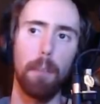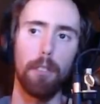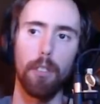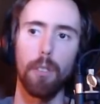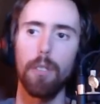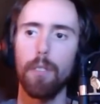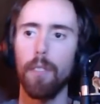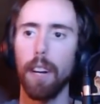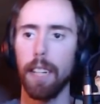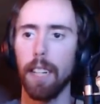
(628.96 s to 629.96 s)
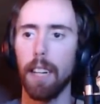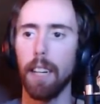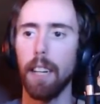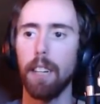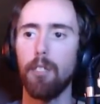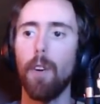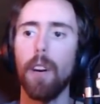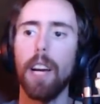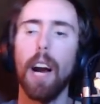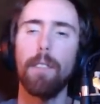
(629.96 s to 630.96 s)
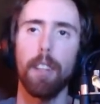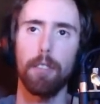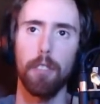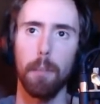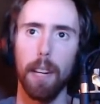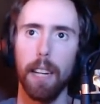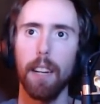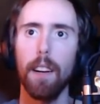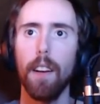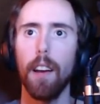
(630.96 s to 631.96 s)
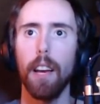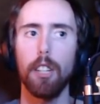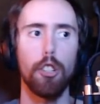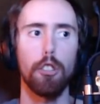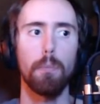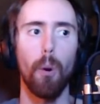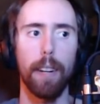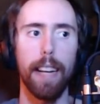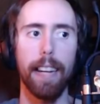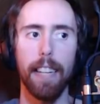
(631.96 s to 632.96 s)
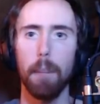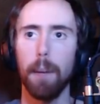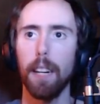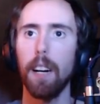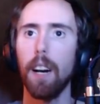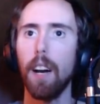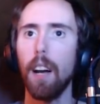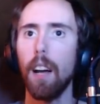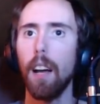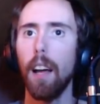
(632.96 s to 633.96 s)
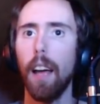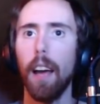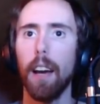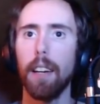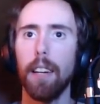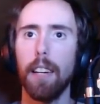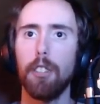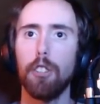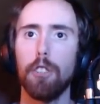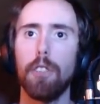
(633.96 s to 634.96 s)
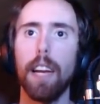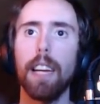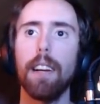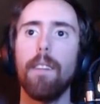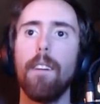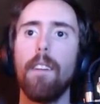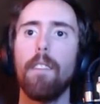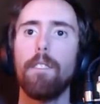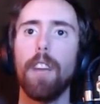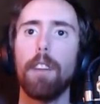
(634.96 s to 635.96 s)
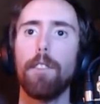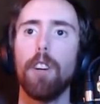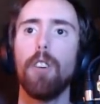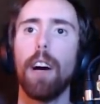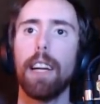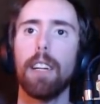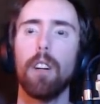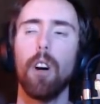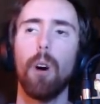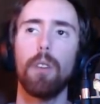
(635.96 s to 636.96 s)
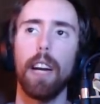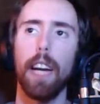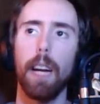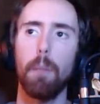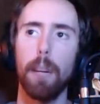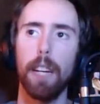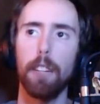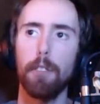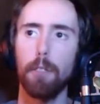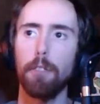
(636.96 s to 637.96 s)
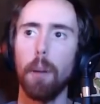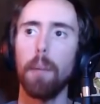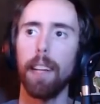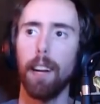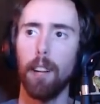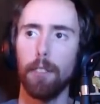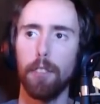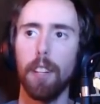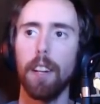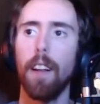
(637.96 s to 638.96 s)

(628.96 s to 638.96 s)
do. Like it's very obvious to me. It's just more gatekeeping, and it's just they feel like, okay, because there's somebody else that